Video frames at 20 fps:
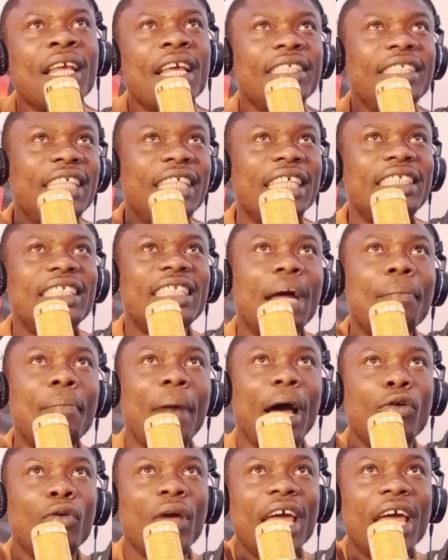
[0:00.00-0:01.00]
yes number
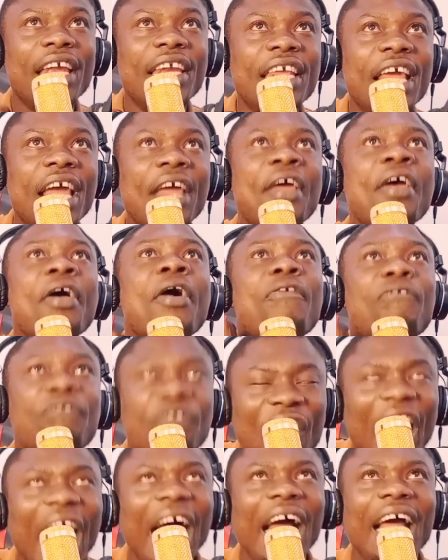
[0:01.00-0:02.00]
no enie
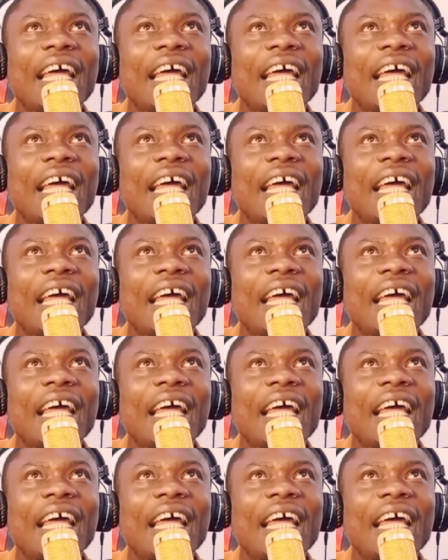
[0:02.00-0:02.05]
fa